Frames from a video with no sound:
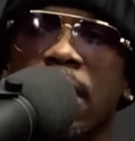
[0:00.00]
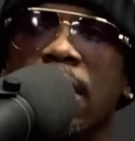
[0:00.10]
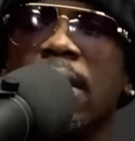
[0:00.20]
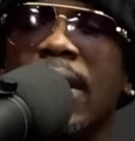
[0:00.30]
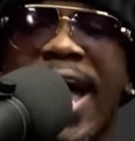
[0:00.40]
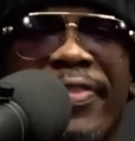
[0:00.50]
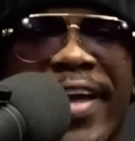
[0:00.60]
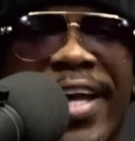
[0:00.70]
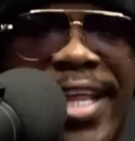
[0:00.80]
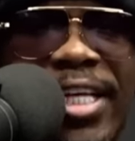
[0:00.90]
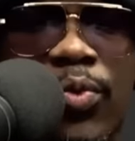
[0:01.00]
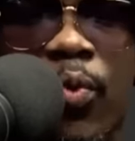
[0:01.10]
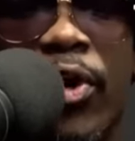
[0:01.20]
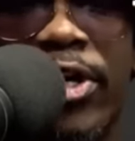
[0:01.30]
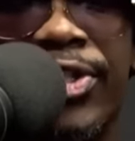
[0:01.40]
I think that's
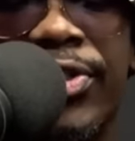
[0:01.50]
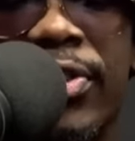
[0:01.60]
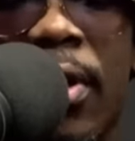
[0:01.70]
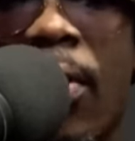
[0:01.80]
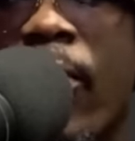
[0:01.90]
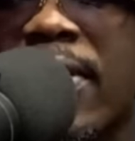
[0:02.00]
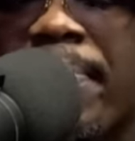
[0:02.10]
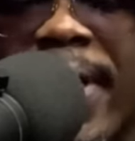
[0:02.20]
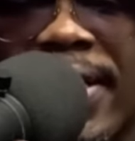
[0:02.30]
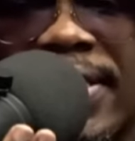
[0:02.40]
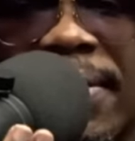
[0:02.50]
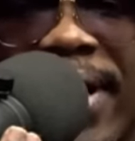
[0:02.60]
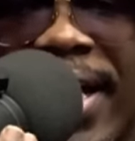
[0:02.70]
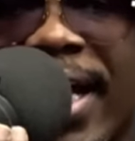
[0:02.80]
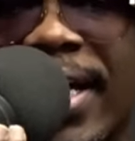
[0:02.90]
worse when you paint
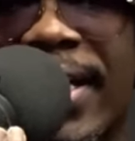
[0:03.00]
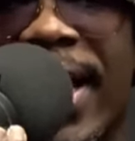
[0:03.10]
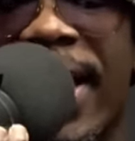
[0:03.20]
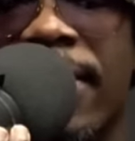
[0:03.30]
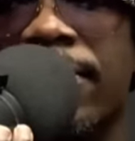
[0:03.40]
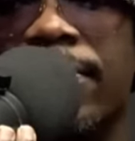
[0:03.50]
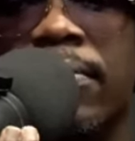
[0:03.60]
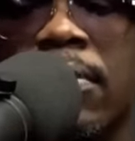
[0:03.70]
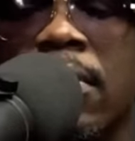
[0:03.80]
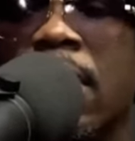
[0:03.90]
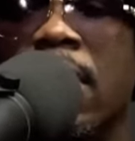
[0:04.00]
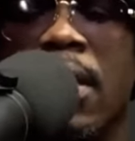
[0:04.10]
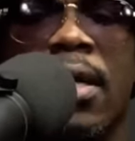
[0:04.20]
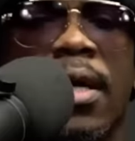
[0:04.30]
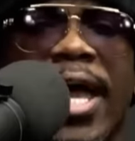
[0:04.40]
somebody like that.
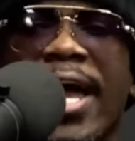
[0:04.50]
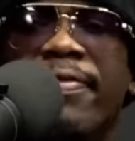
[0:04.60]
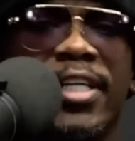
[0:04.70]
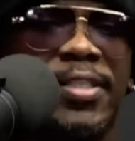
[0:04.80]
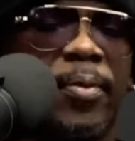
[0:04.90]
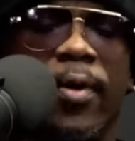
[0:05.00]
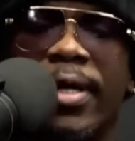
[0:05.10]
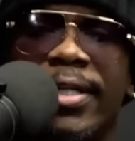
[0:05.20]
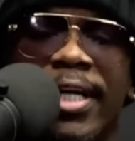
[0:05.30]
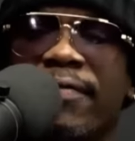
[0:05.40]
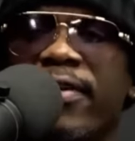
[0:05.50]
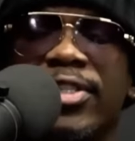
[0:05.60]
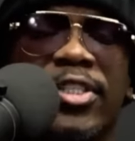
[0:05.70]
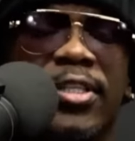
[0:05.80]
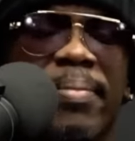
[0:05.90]
At this point, none of us
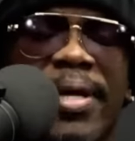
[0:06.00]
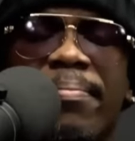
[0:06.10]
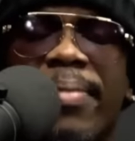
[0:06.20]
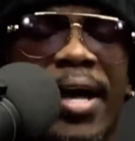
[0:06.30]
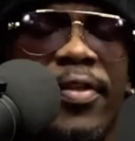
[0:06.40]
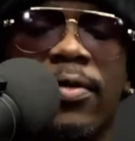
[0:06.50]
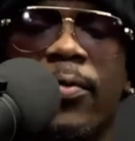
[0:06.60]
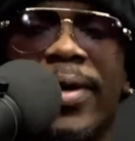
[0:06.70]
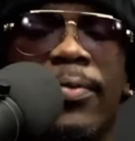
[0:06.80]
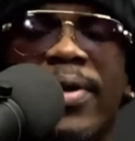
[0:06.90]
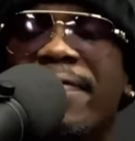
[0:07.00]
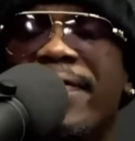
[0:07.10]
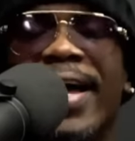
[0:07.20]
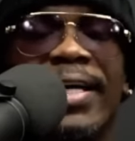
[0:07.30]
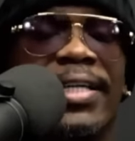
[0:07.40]
should be bothered when we
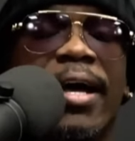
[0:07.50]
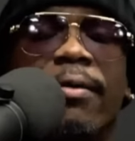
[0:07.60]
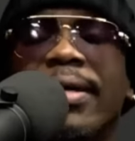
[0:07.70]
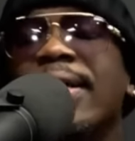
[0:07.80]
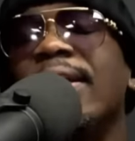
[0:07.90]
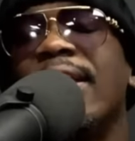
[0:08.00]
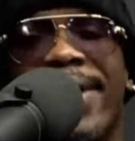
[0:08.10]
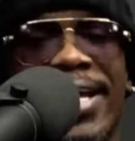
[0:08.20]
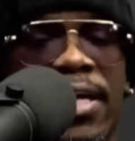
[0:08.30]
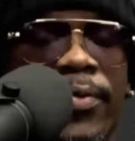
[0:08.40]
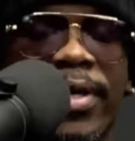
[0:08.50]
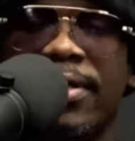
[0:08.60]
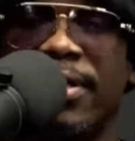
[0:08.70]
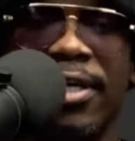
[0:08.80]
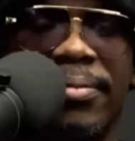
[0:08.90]
find out anybody we
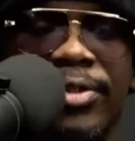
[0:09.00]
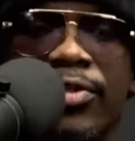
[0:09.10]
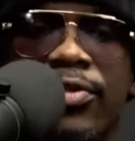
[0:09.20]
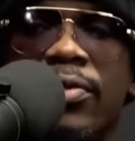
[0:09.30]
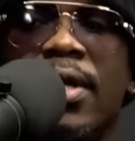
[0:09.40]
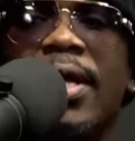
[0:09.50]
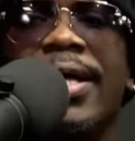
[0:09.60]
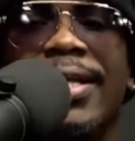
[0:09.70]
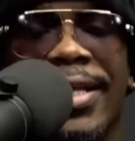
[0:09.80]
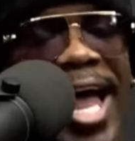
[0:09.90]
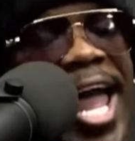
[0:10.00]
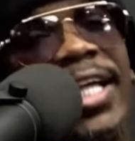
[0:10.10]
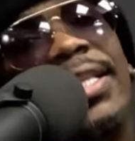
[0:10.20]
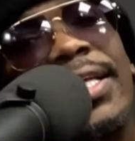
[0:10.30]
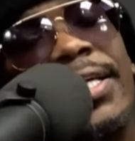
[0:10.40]
look up to like a
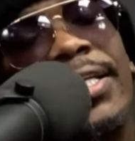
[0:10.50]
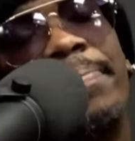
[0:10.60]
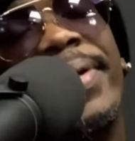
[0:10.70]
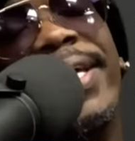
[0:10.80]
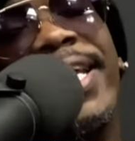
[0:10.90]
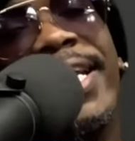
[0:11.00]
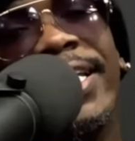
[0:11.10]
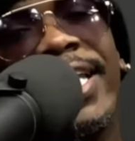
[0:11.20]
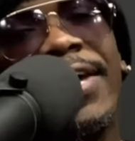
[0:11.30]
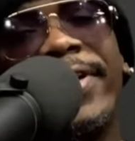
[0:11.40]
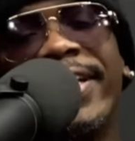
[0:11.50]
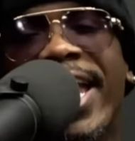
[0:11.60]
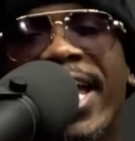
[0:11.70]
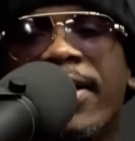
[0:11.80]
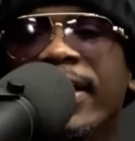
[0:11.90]
little ping every
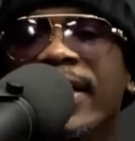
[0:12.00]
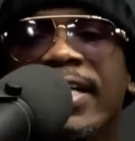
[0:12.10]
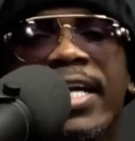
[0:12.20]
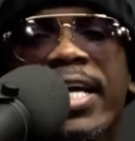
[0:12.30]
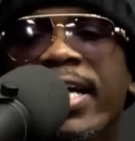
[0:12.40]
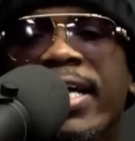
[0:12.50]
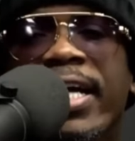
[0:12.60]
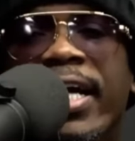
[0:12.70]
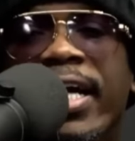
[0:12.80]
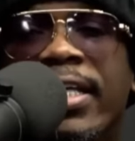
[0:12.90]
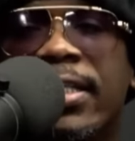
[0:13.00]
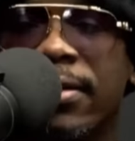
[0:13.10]
now and again.